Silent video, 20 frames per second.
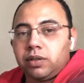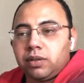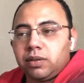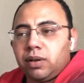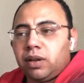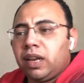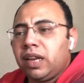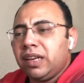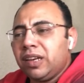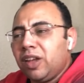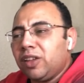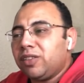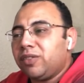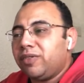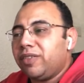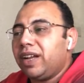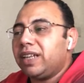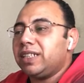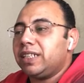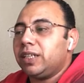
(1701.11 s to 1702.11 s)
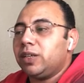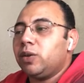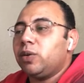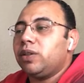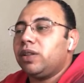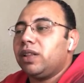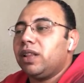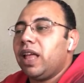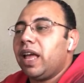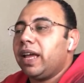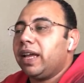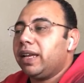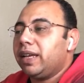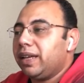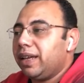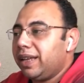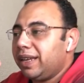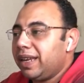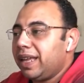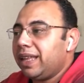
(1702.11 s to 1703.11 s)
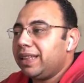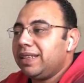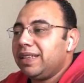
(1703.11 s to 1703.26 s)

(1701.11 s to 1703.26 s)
Not very good, like in a